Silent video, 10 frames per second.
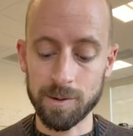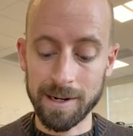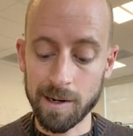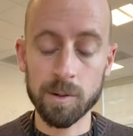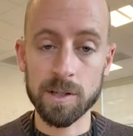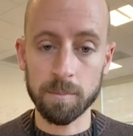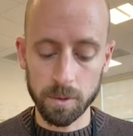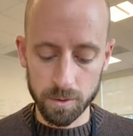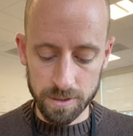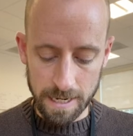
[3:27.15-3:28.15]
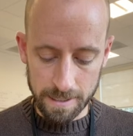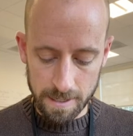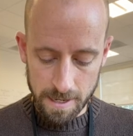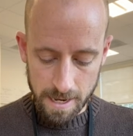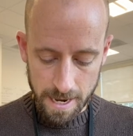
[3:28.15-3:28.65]
So I know it's the blue side,
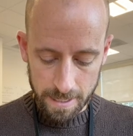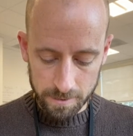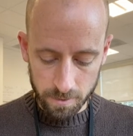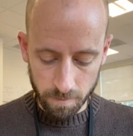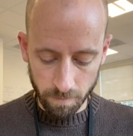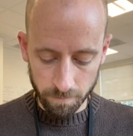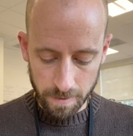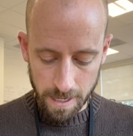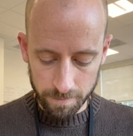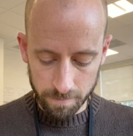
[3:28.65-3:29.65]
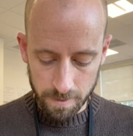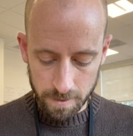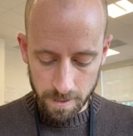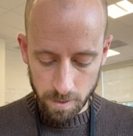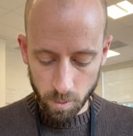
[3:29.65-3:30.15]
X over 5.
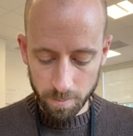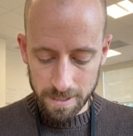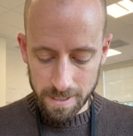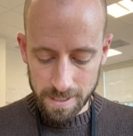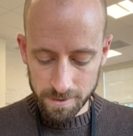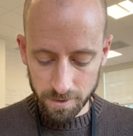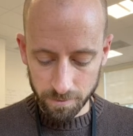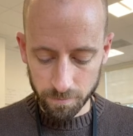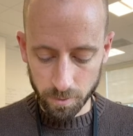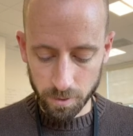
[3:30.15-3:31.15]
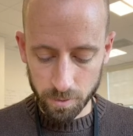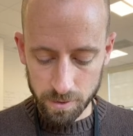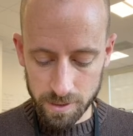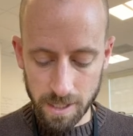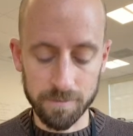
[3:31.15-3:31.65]
It will be easier for you to
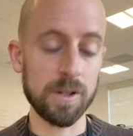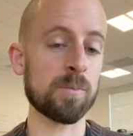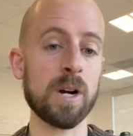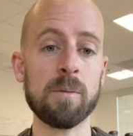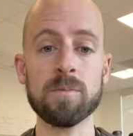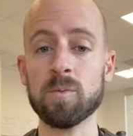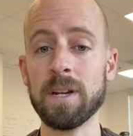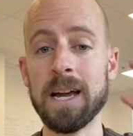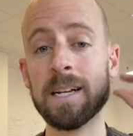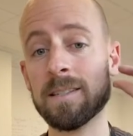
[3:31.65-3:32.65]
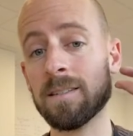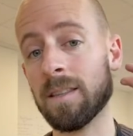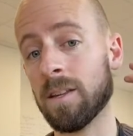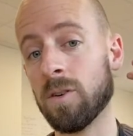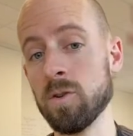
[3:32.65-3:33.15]
solve these problems when X is in
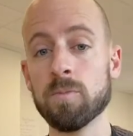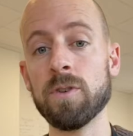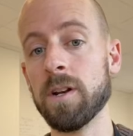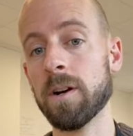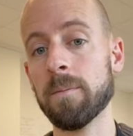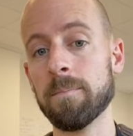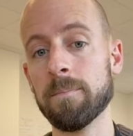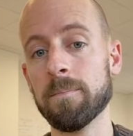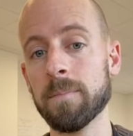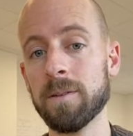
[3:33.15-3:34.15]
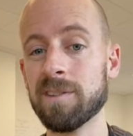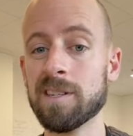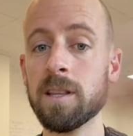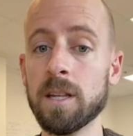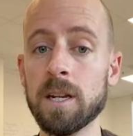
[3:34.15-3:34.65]
the numerator. If it's
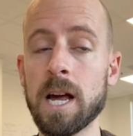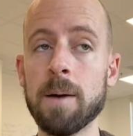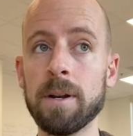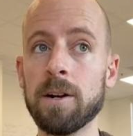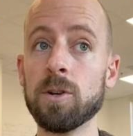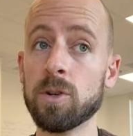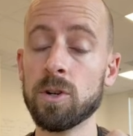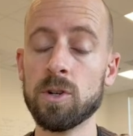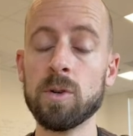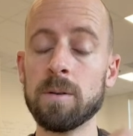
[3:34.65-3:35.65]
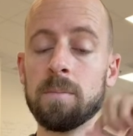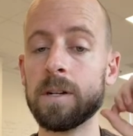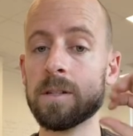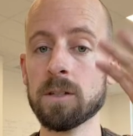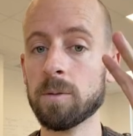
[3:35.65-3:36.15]
in the denominator, you can do it, but
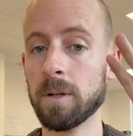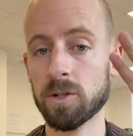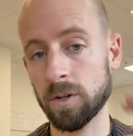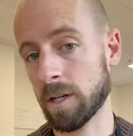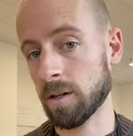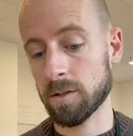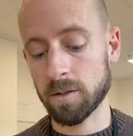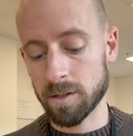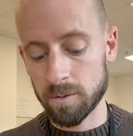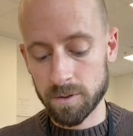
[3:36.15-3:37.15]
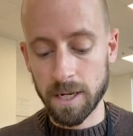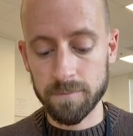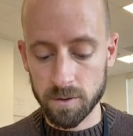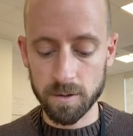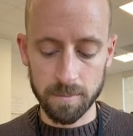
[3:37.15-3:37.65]
it's a little bit trickier. So this
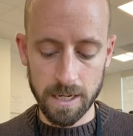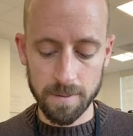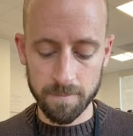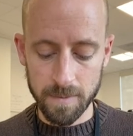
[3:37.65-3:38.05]
saves you some time.